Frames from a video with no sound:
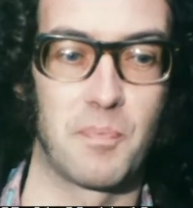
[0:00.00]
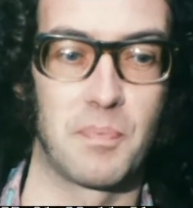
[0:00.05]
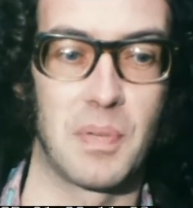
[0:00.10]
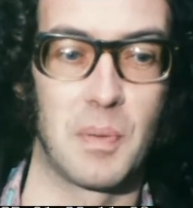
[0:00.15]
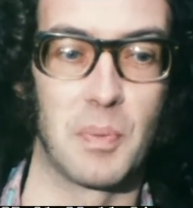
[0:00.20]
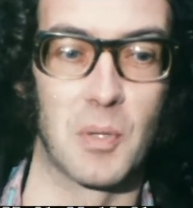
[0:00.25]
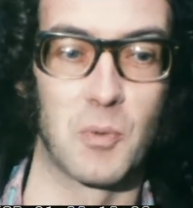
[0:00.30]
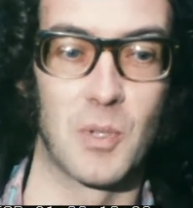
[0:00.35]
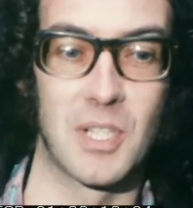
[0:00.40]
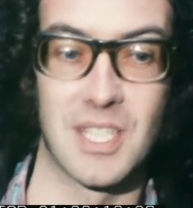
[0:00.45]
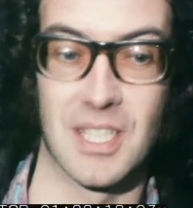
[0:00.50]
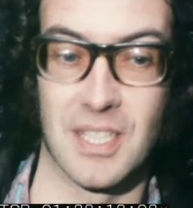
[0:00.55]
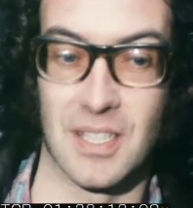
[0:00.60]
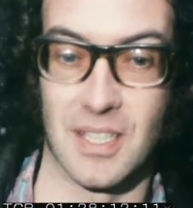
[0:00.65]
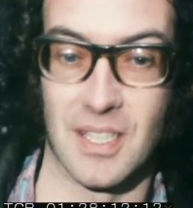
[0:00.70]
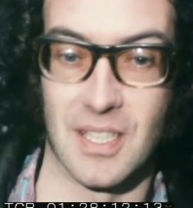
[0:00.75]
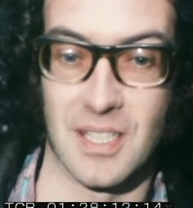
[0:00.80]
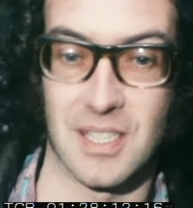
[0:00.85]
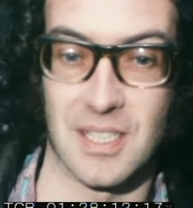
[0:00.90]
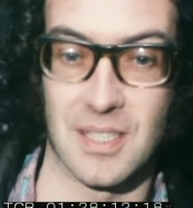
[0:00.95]
people are witty
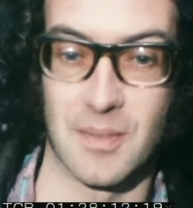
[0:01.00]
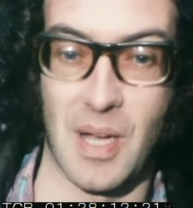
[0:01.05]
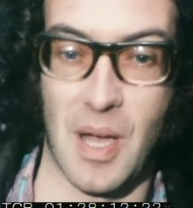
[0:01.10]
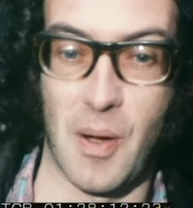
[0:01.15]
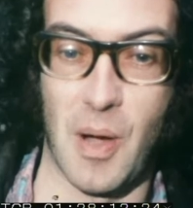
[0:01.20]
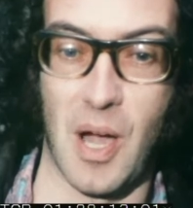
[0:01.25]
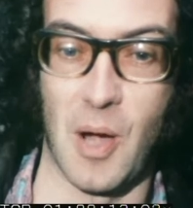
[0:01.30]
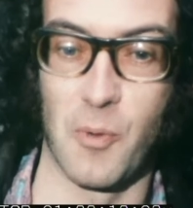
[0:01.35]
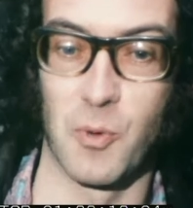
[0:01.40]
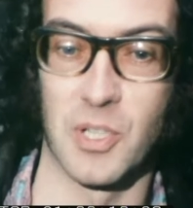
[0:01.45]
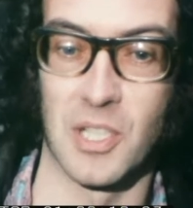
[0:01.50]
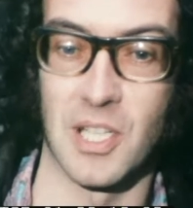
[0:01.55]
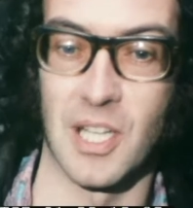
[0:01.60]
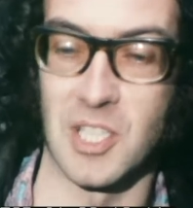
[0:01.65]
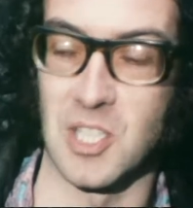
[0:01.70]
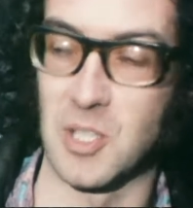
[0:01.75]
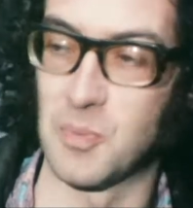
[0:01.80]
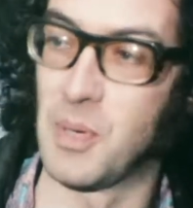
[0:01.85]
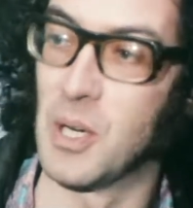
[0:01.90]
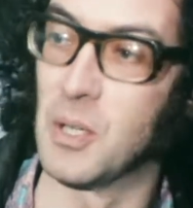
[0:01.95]
and things. I wouldn't
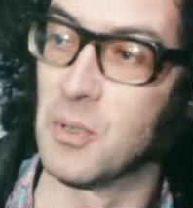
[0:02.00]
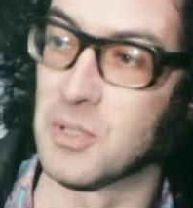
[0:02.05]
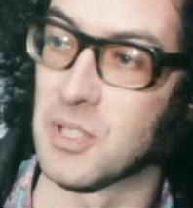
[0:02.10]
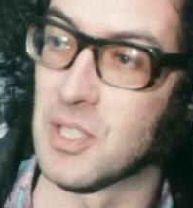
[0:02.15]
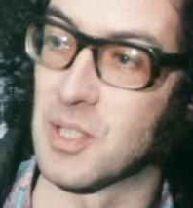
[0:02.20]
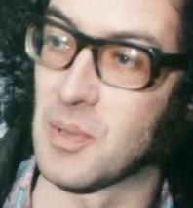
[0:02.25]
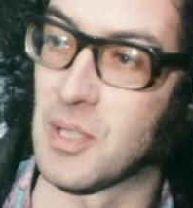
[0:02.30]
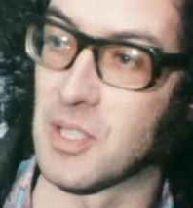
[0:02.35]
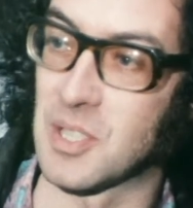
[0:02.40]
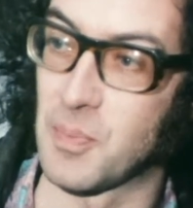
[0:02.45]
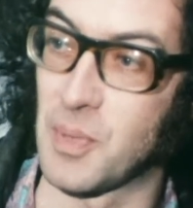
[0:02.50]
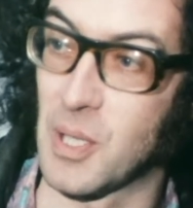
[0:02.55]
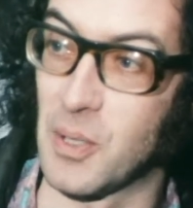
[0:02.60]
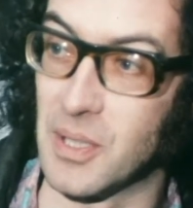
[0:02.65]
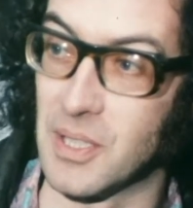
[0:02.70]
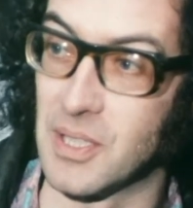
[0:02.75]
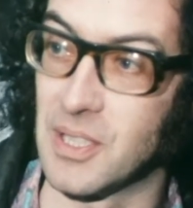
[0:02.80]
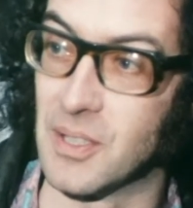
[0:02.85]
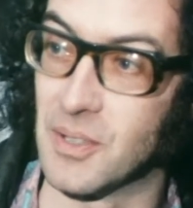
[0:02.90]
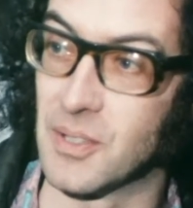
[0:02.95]
like to pose as a
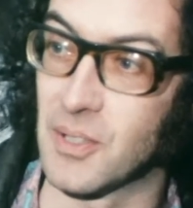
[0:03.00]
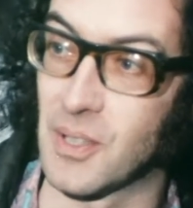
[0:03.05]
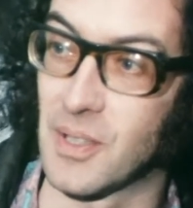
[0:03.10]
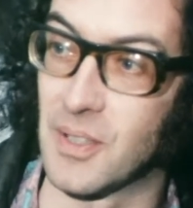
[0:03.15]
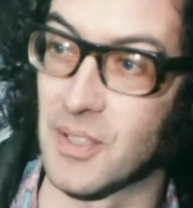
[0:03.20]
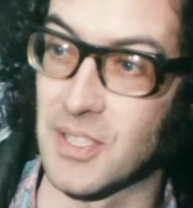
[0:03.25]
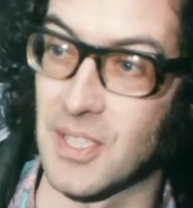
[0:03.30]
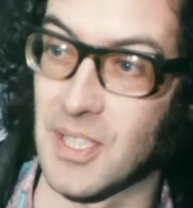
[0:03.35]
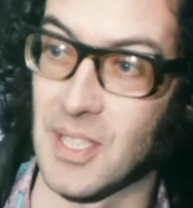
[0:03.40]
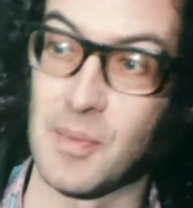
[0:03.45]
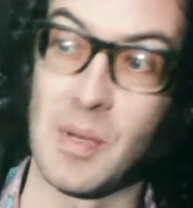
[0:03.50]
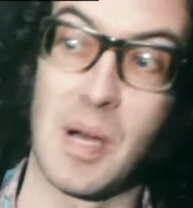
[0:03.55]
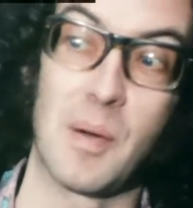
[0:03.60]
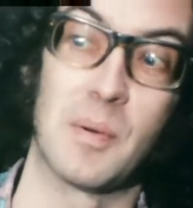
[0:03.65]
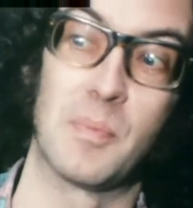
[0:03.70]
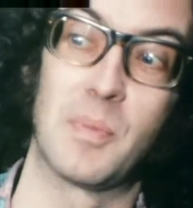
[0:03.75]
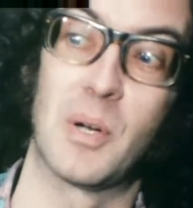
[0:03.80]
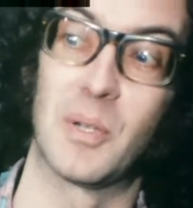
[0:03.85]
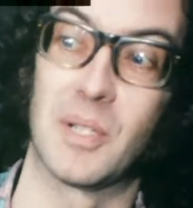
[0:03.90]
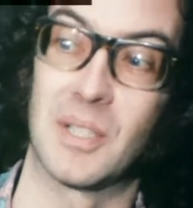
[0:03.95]
poet, you know, don't go around saying I'm
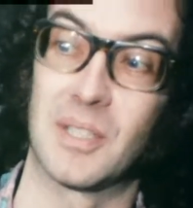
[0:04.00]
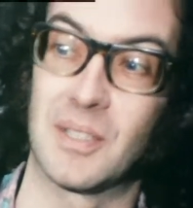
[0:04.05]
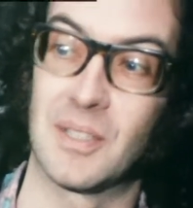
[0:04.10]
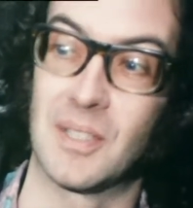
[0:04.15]
a poet,